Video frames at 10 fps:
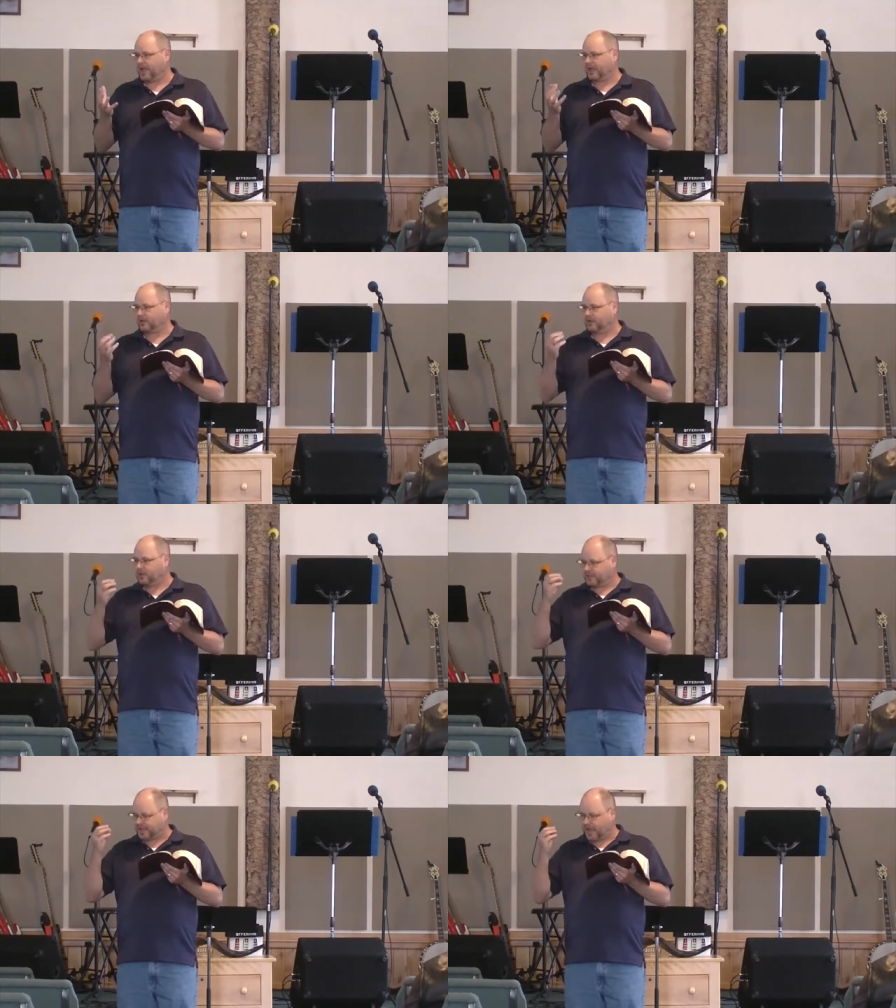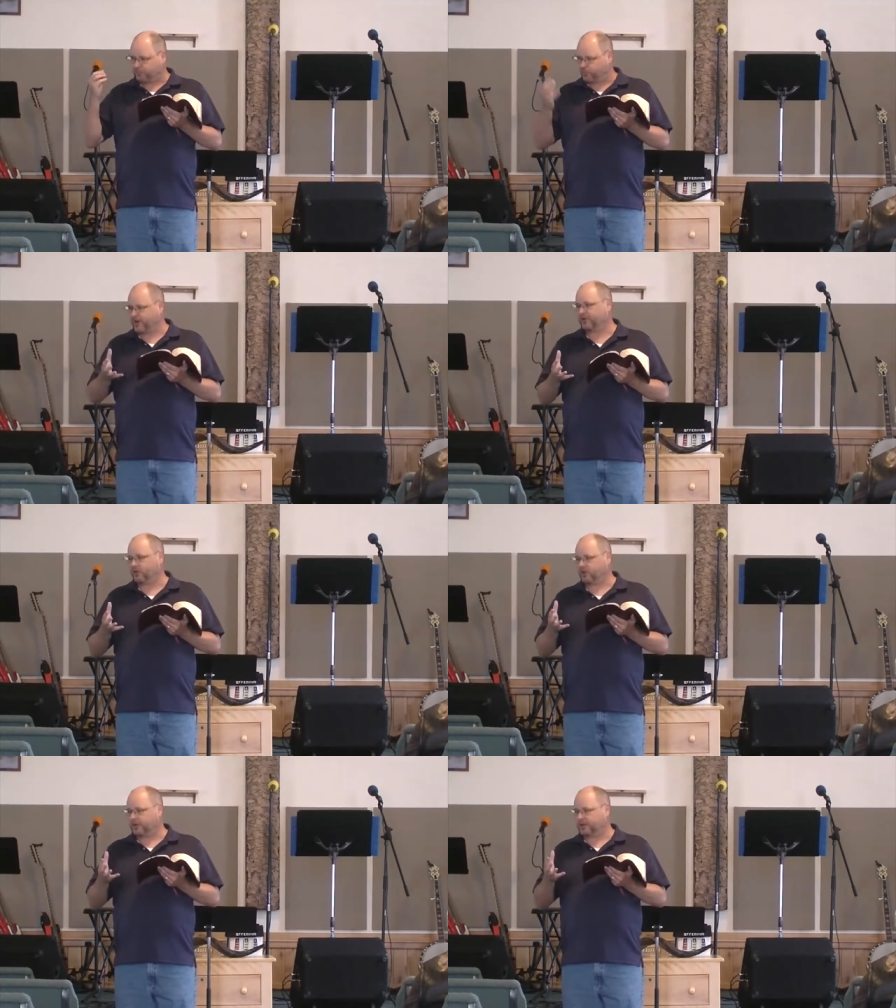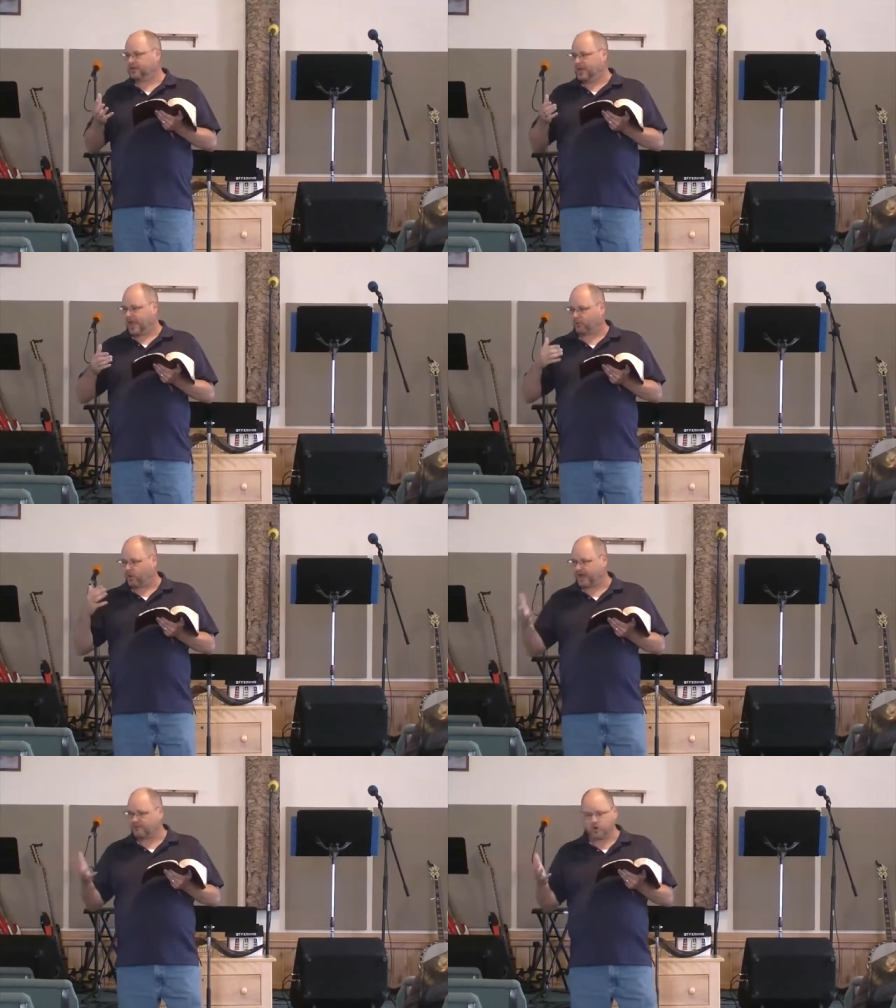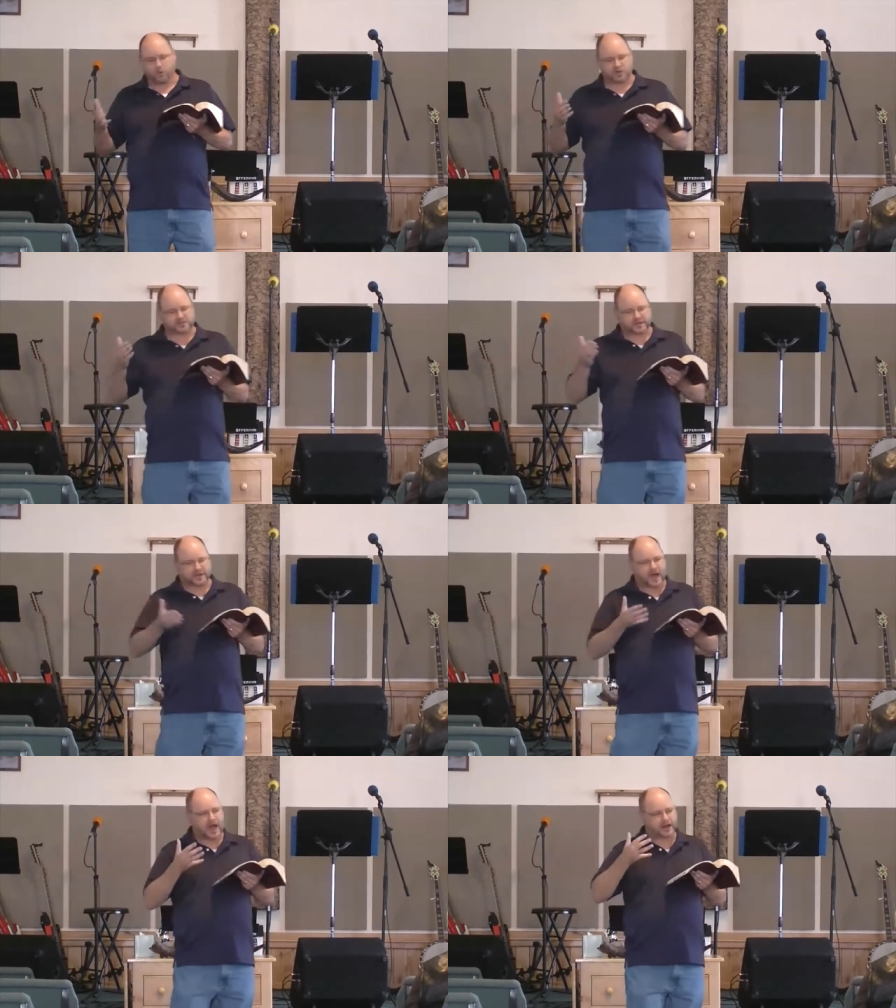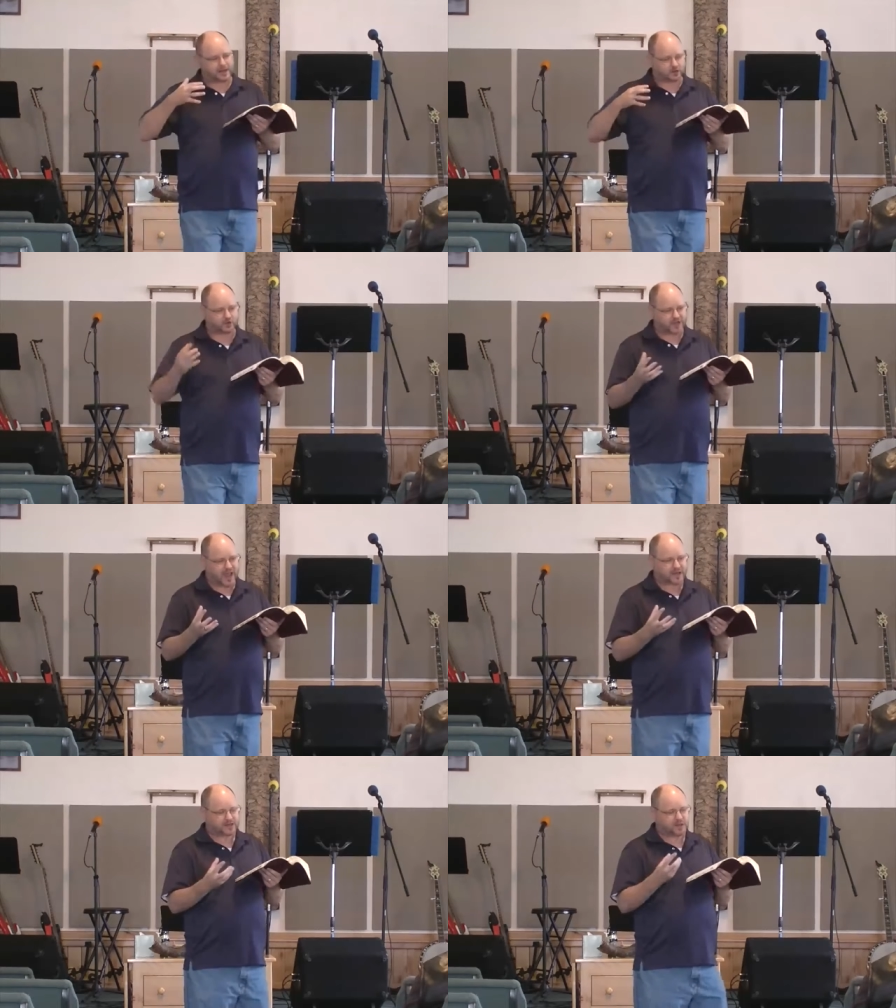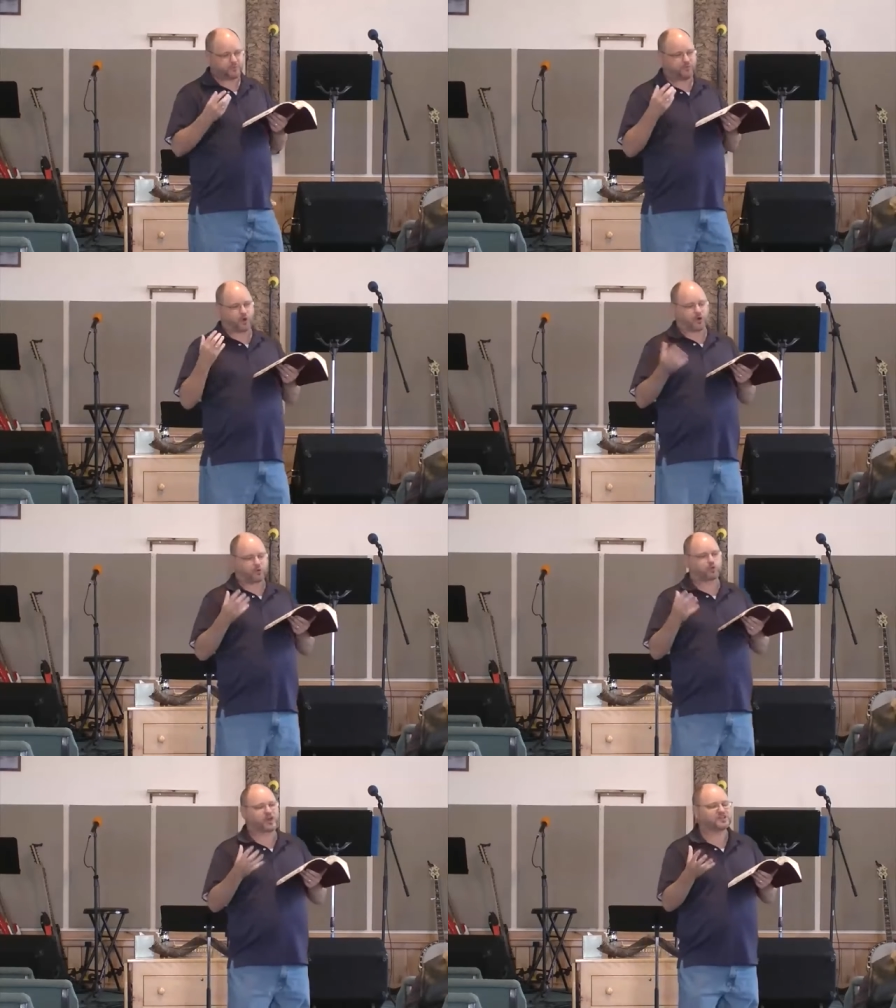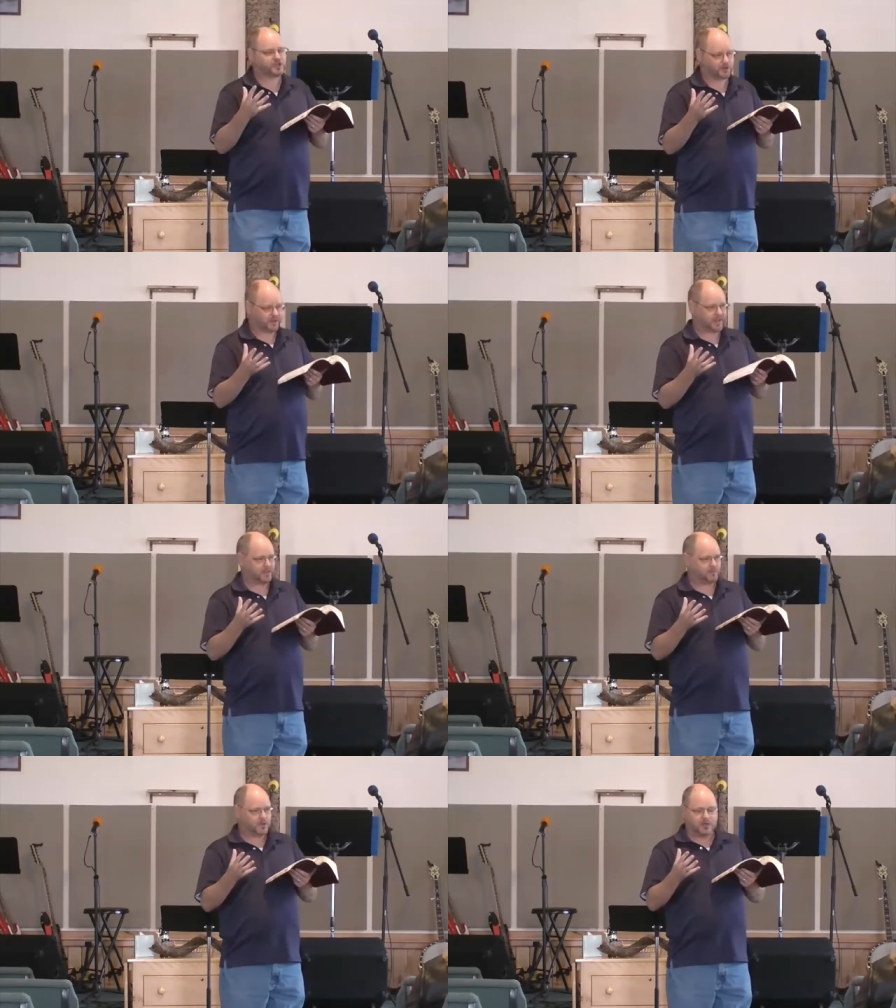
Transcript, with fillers: and they got brittle and, and whatever it was that God had created them for originally